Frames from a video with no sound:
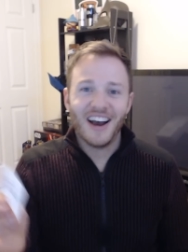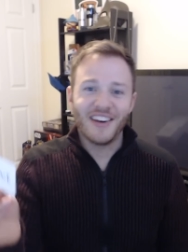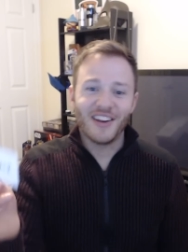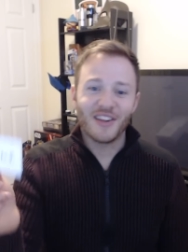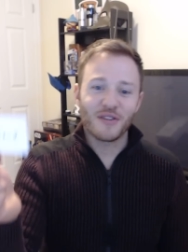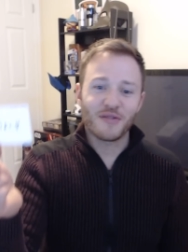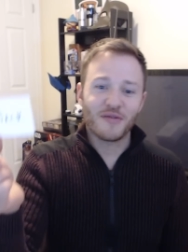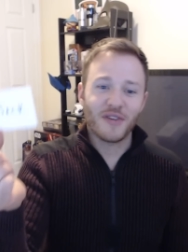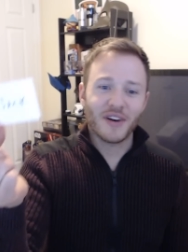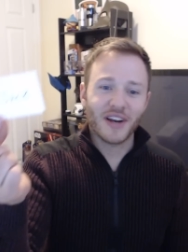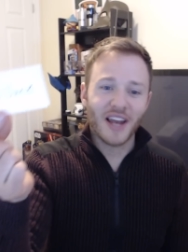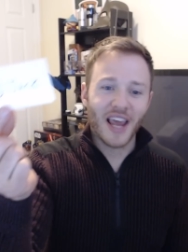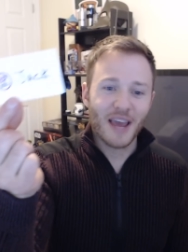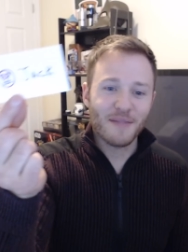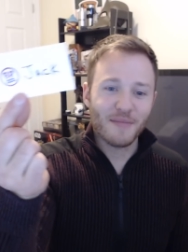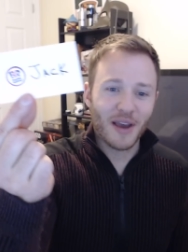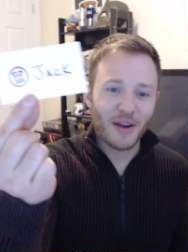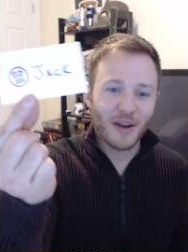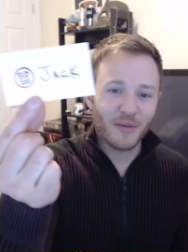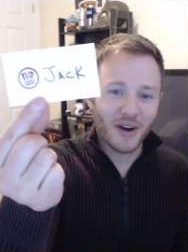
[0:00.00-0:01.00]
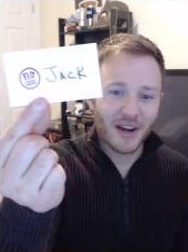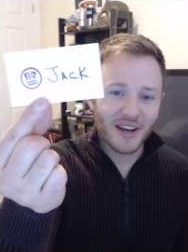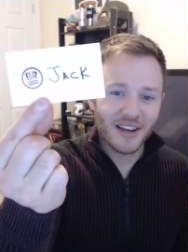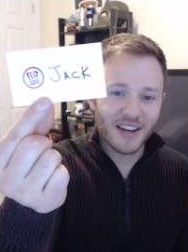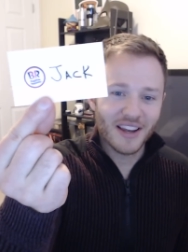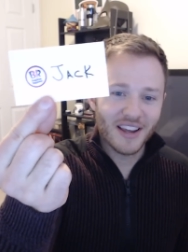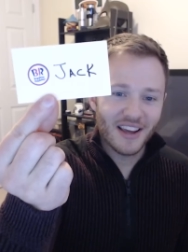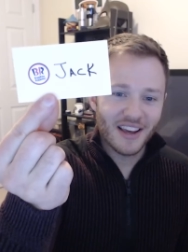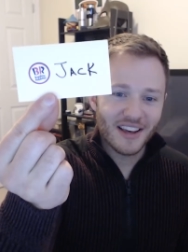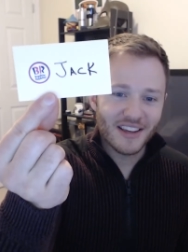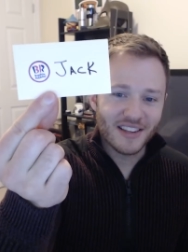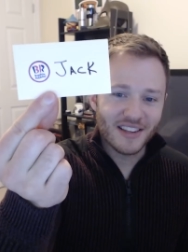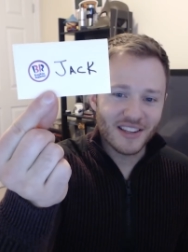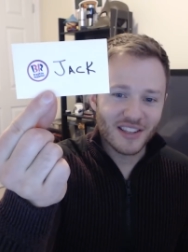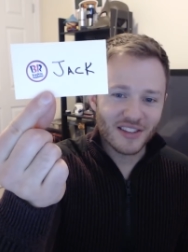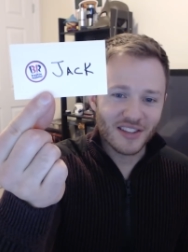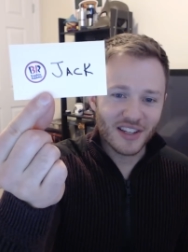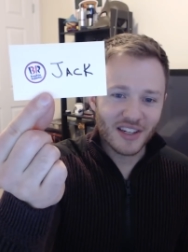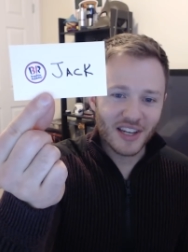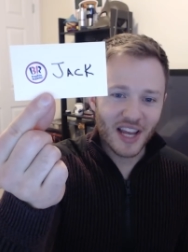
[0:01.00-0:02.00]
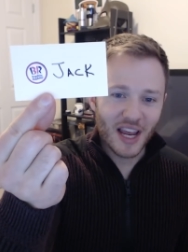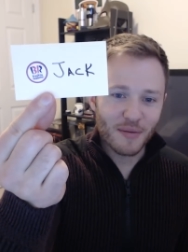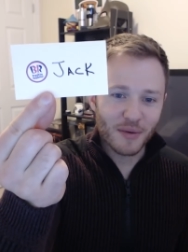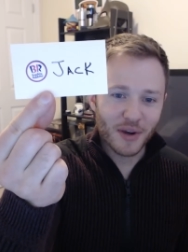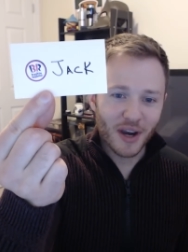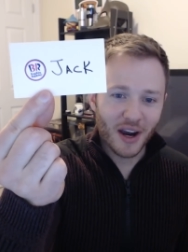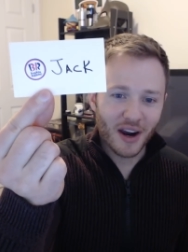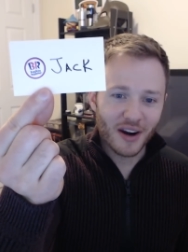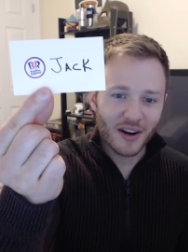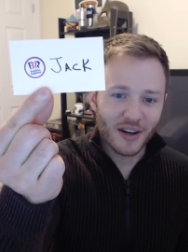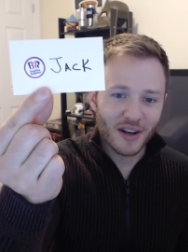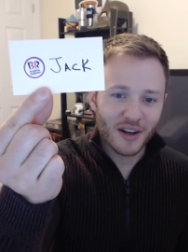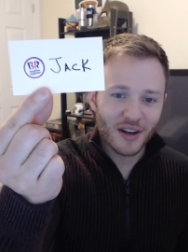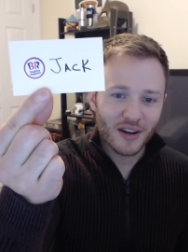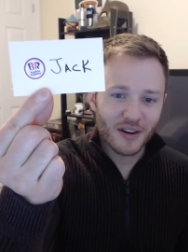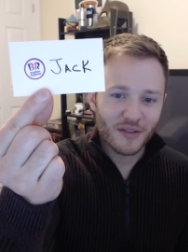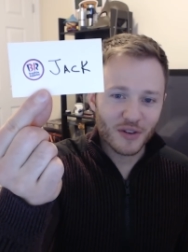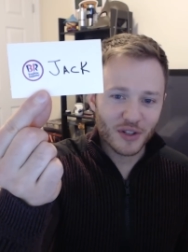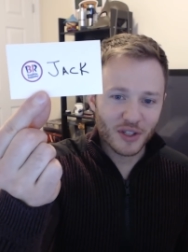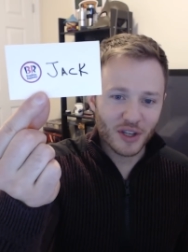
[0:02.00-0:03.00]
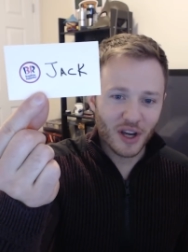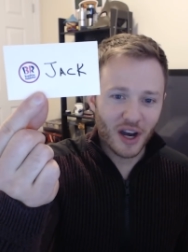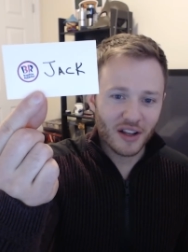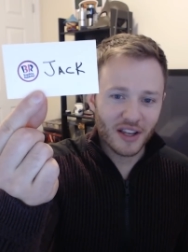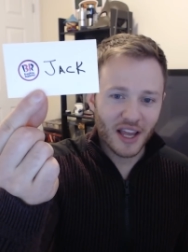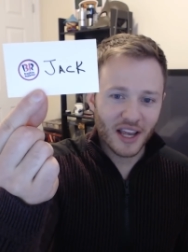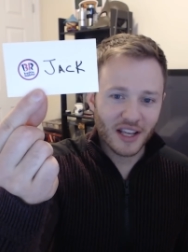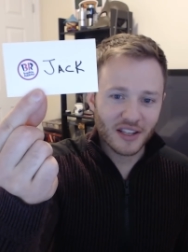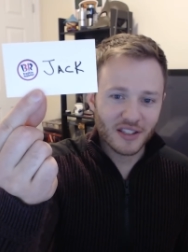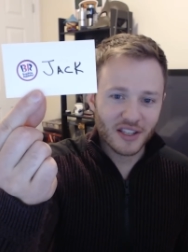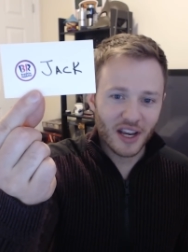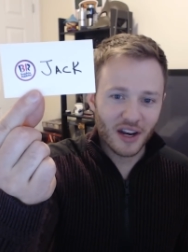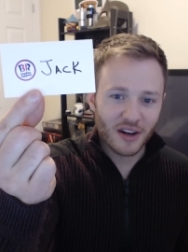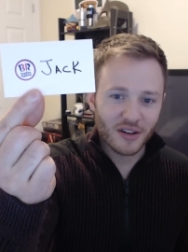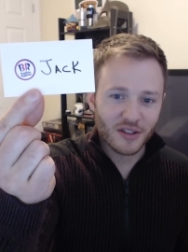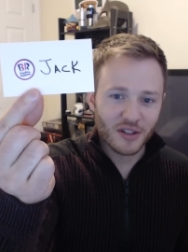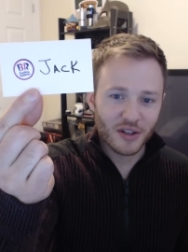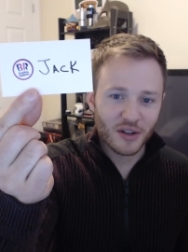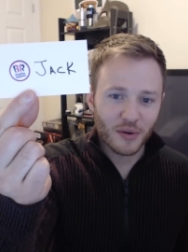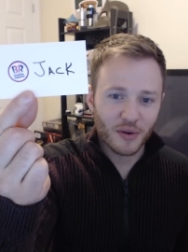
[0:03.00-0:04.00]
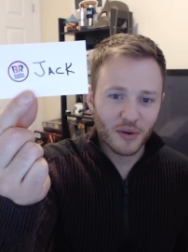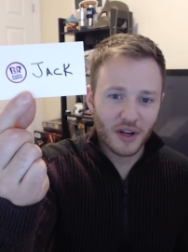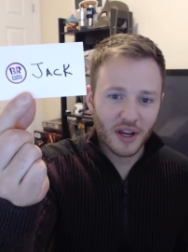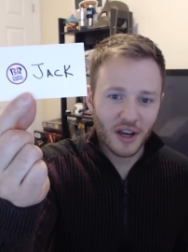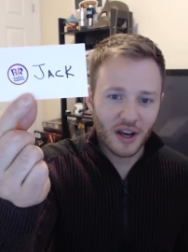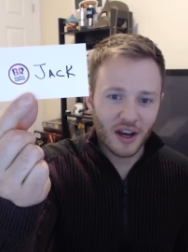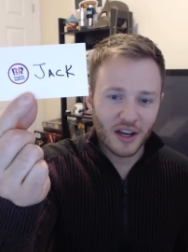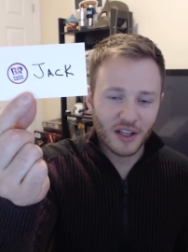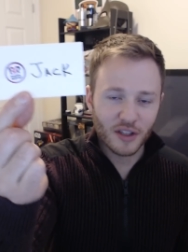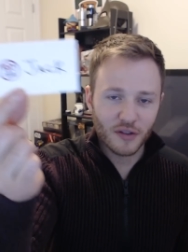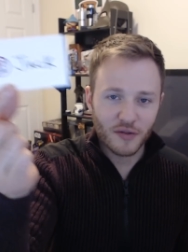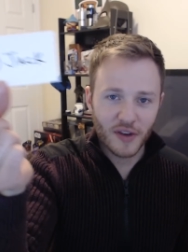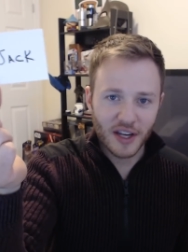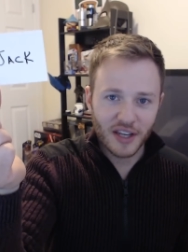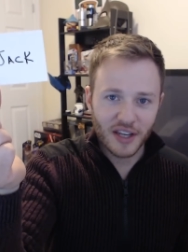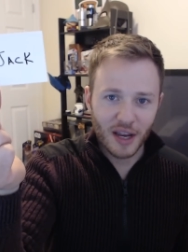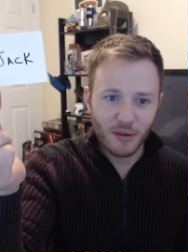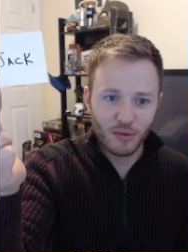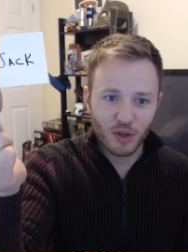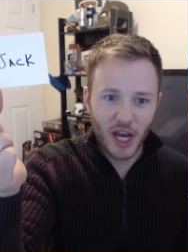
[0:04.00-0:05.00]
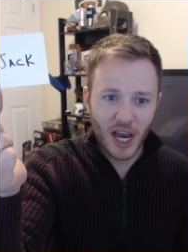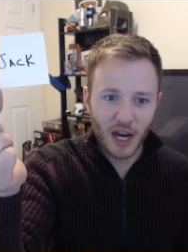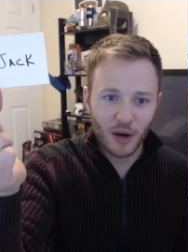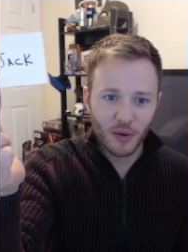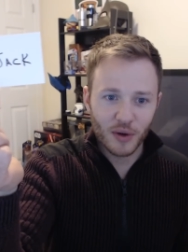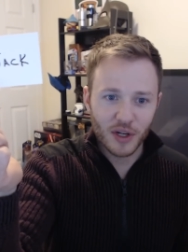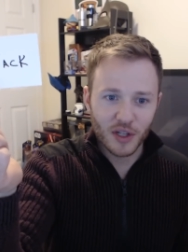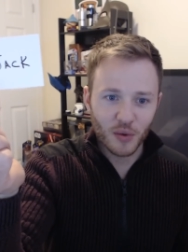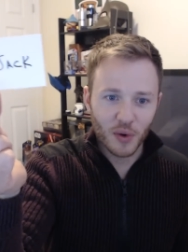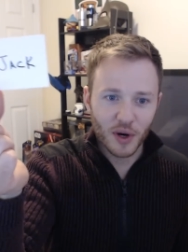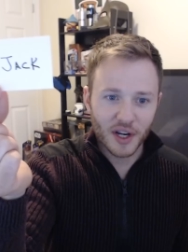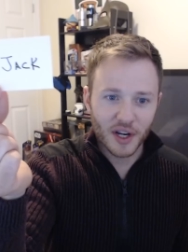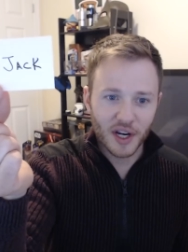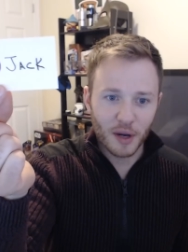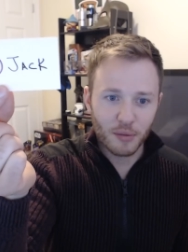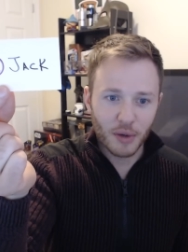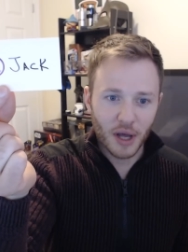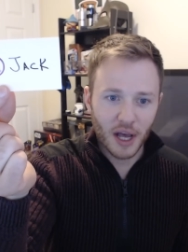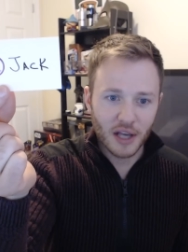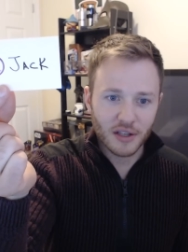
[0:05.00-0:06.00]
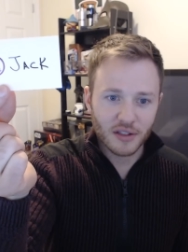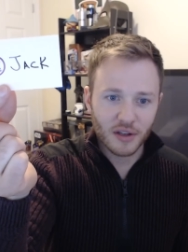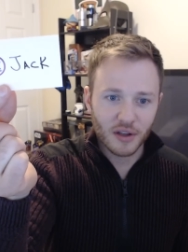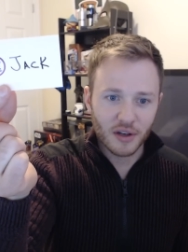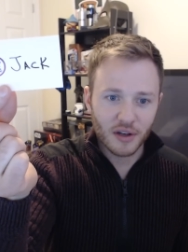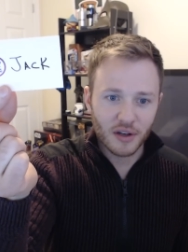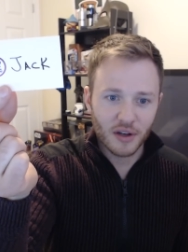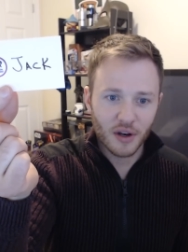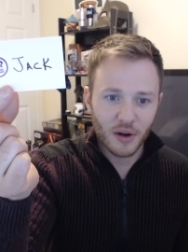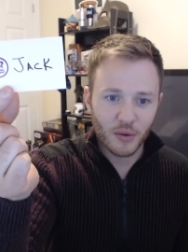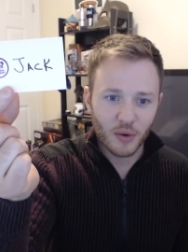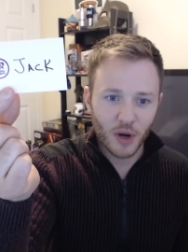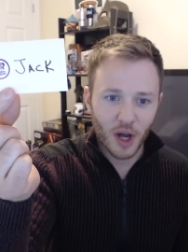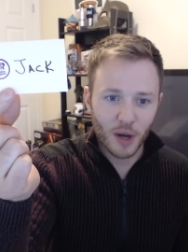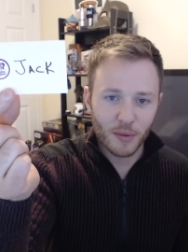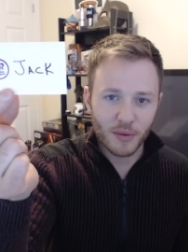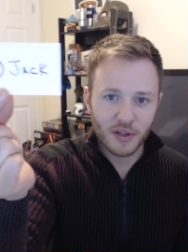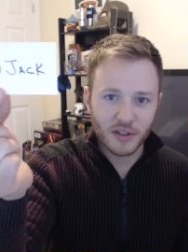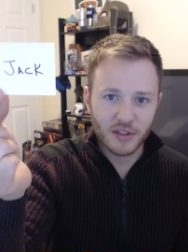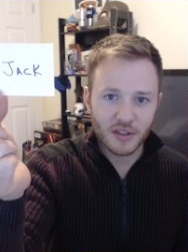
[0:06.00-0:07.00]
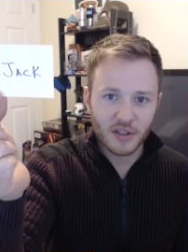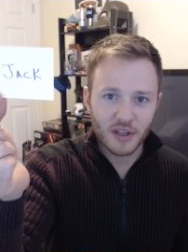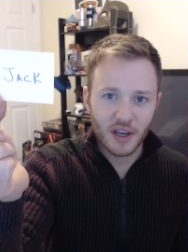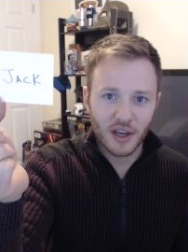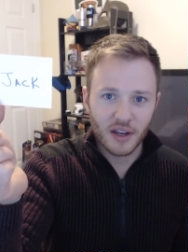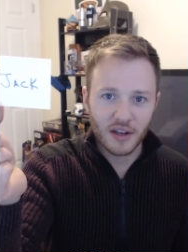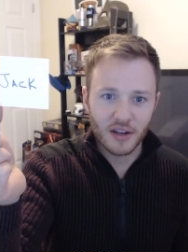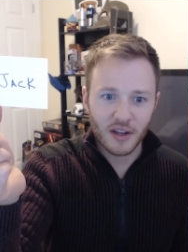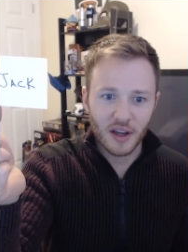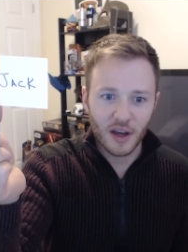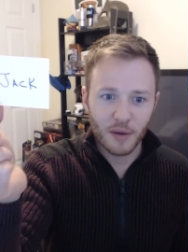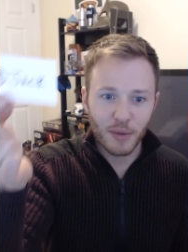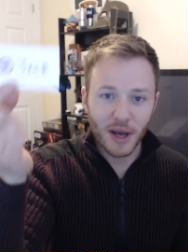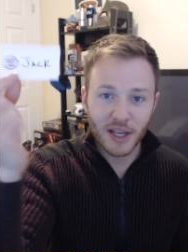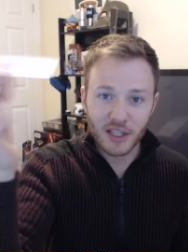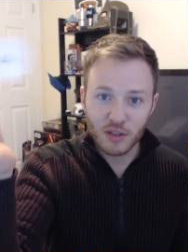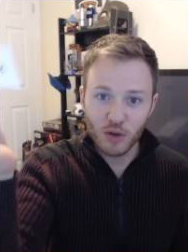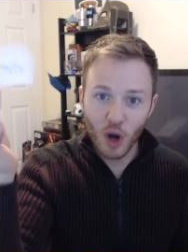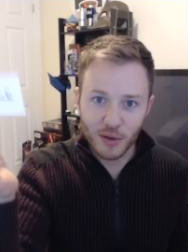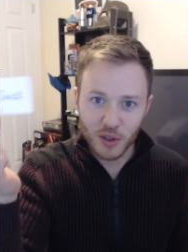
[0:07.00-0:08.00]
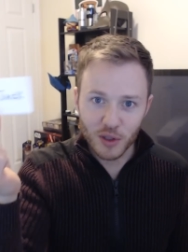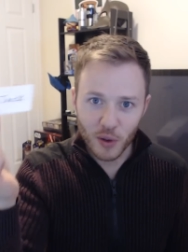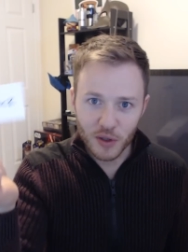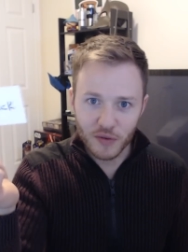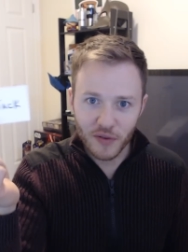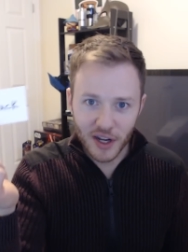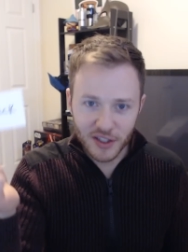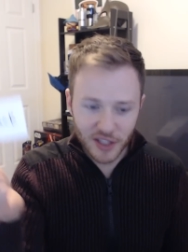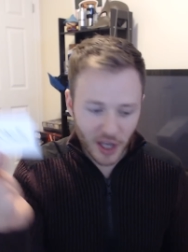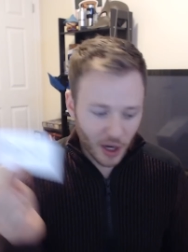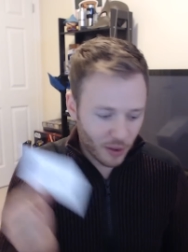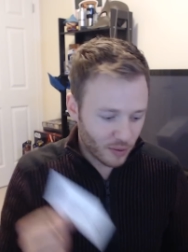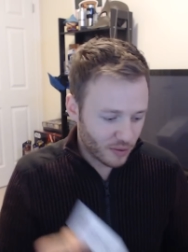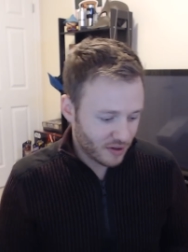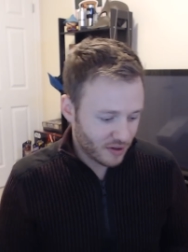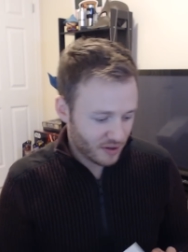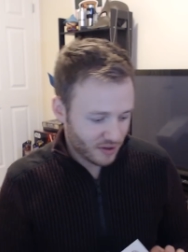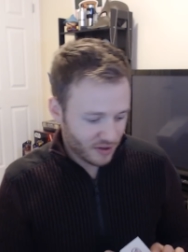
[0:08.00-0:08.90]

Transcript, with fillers: another fun Ant-Man one. This is the name card for Scott Lang's character, uh, his fake name Jack, when he's working at Baskin Robbins, and uh, Baskin Robbins always finds out